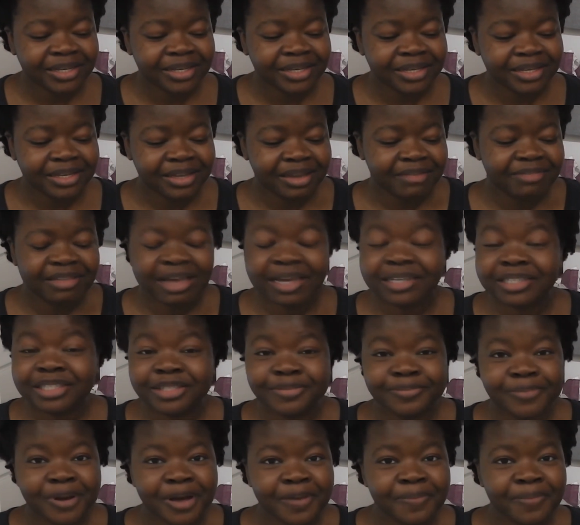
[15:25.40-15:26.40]
yeah, that's
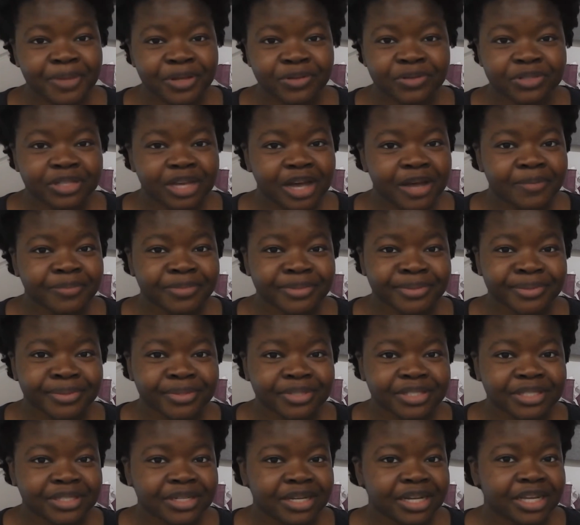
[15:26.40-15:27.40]
my mealtime
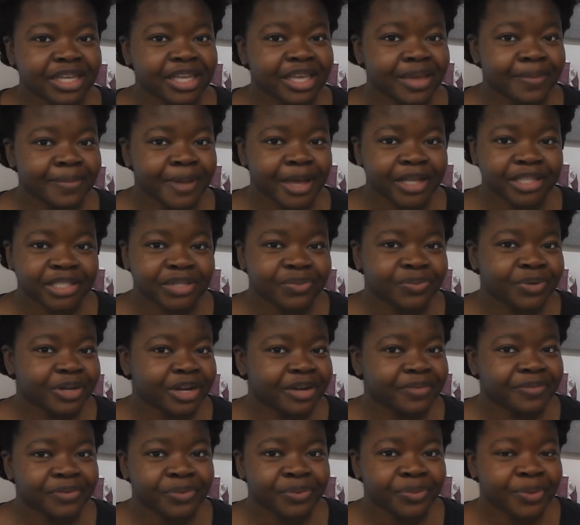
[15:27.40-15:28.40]
sorted. I can get back to
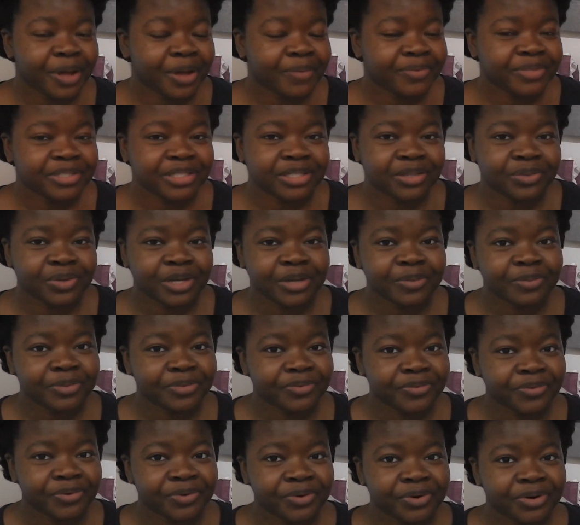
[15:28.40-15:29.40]
whatever I was doing
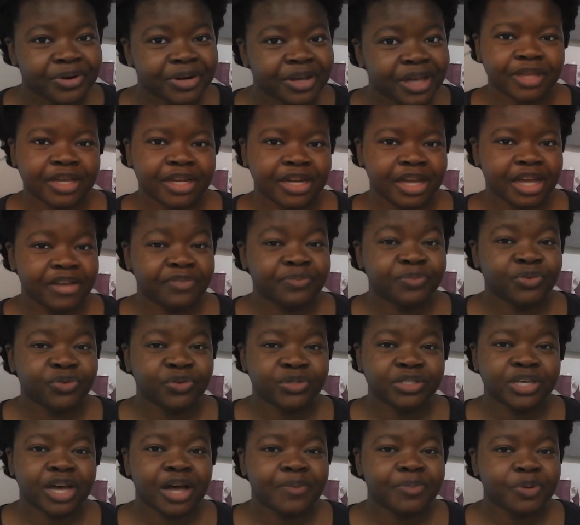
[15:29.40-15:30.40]
before, and I have more
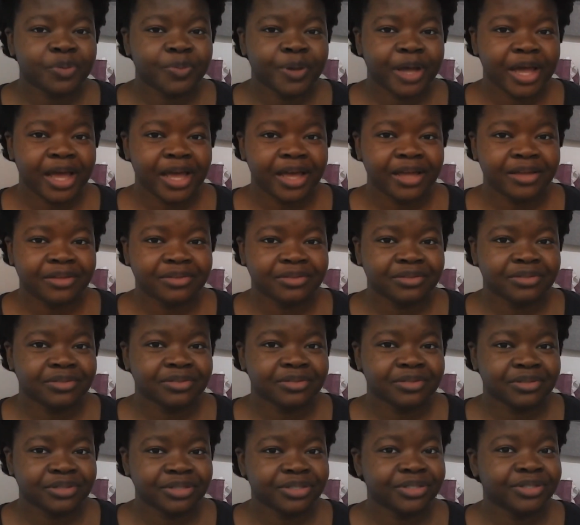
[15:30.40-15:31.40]
time on my hands
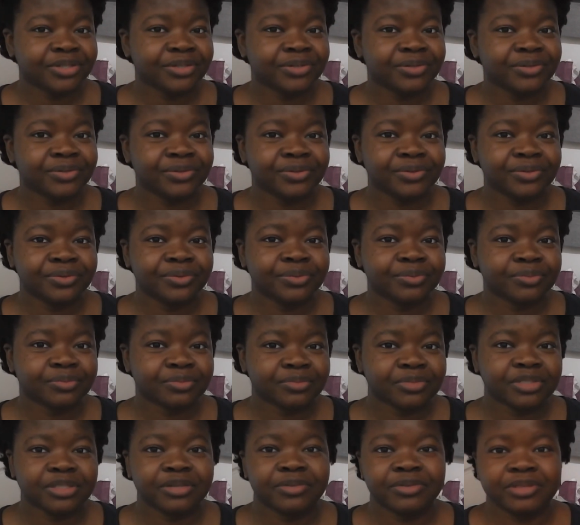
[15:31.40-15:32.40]
to do
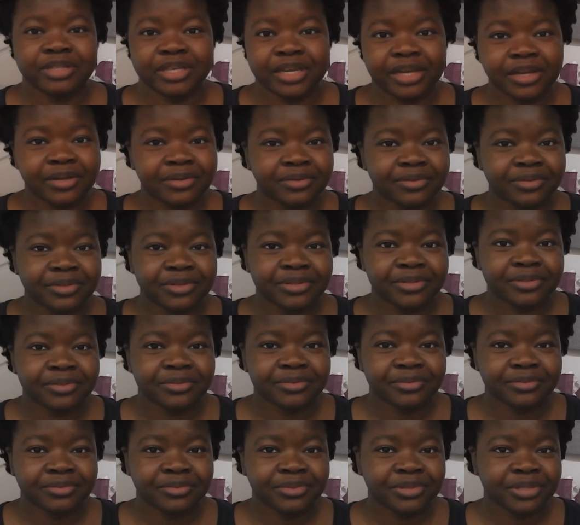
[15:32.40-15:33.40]
something else.
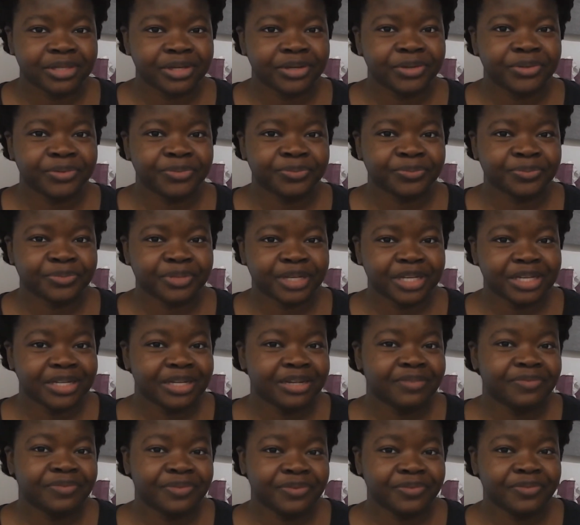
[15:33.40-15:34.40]
So I
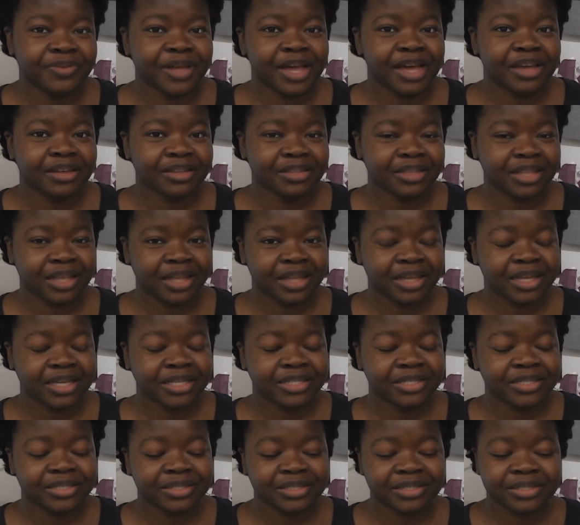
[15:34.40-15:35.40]
love the fact that
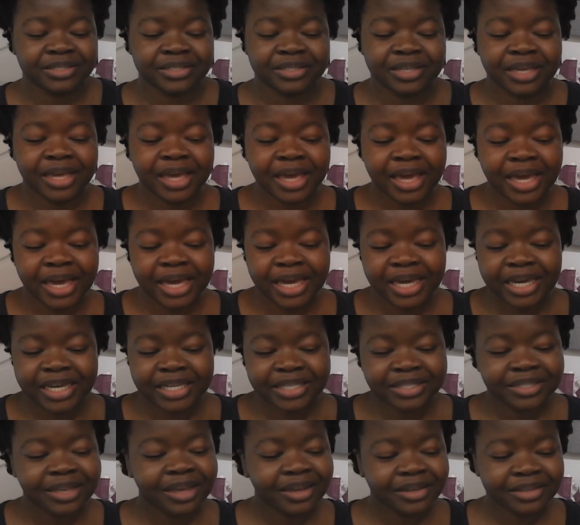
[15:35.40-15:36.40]

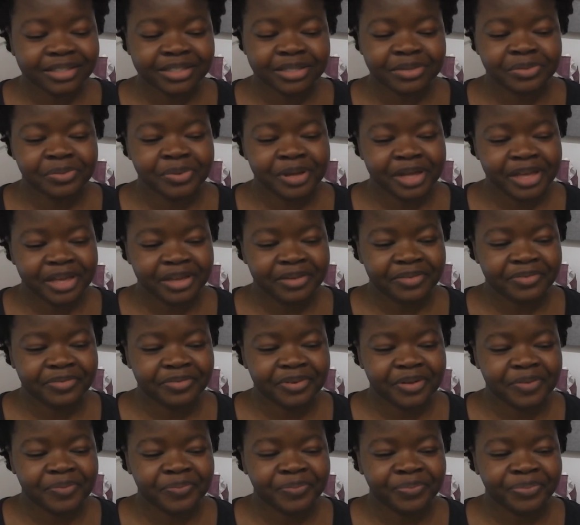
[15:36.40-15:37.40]
it takes away
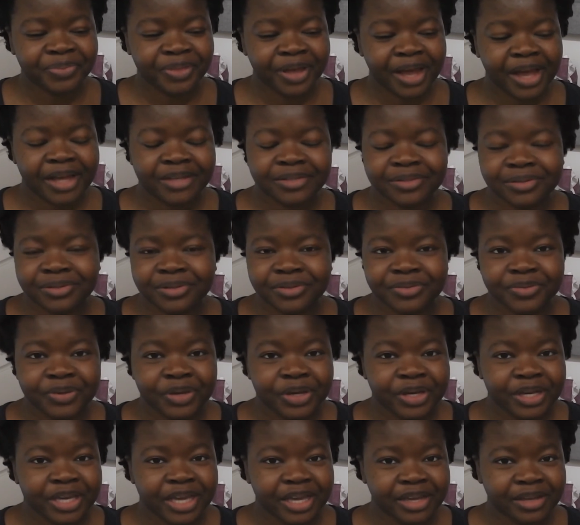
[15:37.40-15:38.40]
from the hassle of
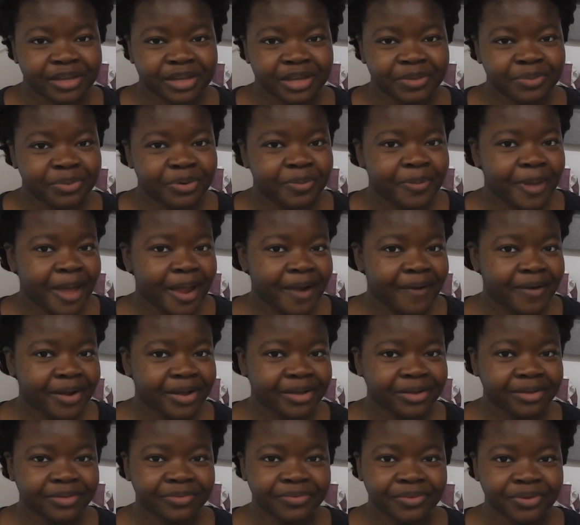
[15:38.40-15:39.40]
cooking and
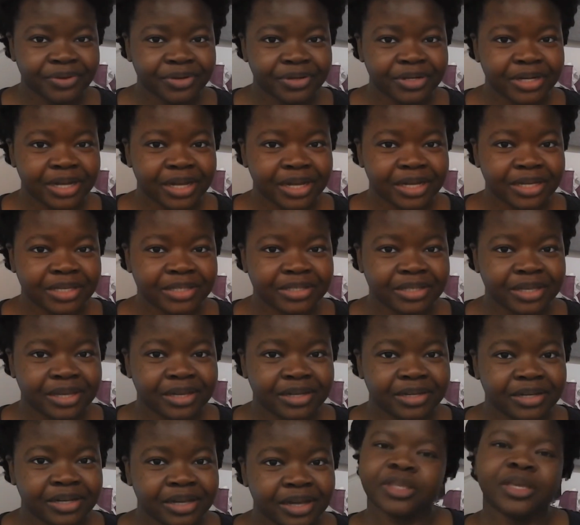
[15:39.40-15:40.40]
preparing food. Like I
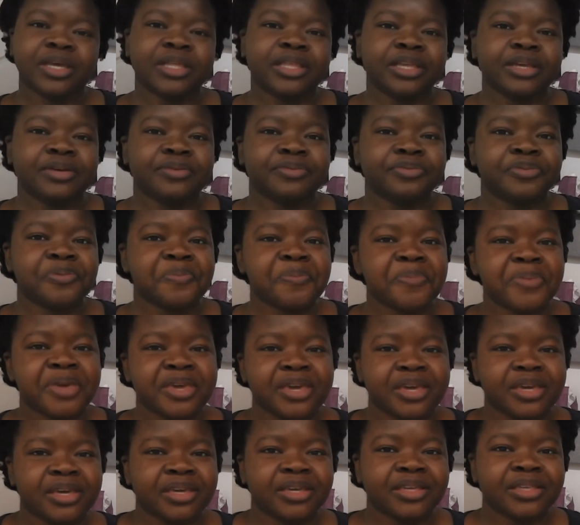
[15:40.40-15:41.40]
said, I think for
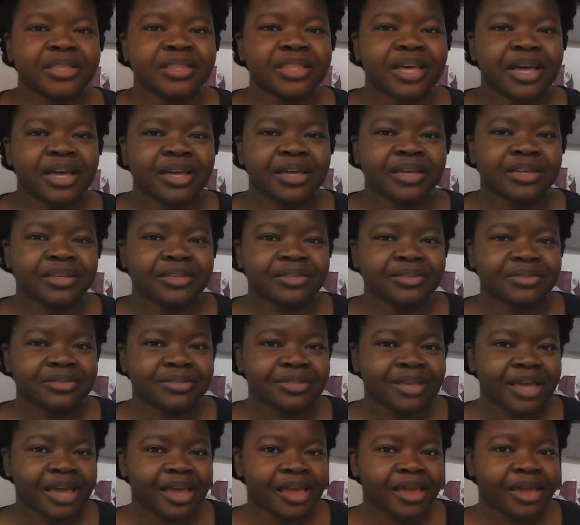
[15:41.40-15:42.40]
me that
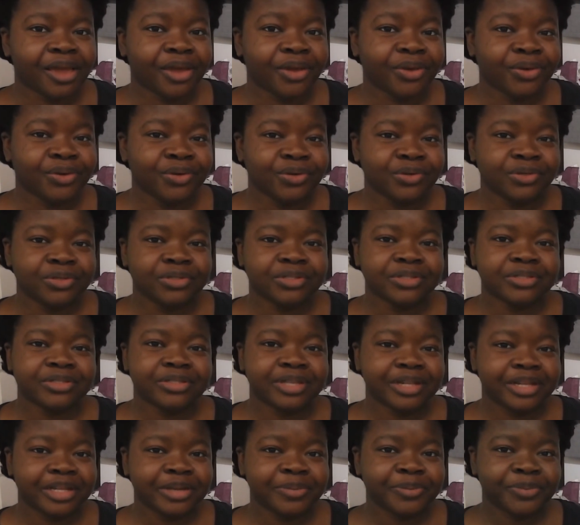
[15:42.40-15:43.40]
is a huge
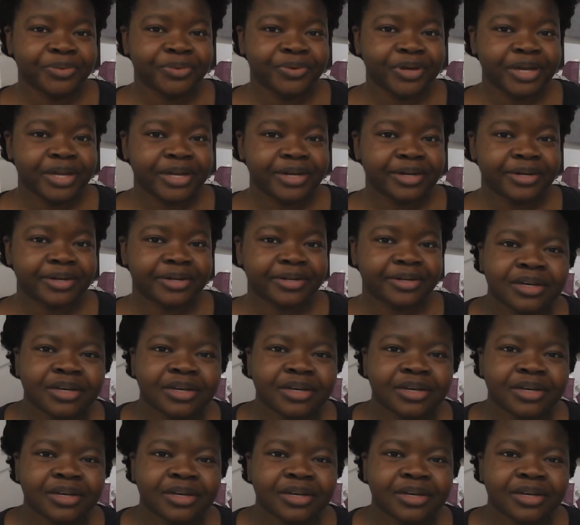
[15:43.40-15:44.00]
selling point.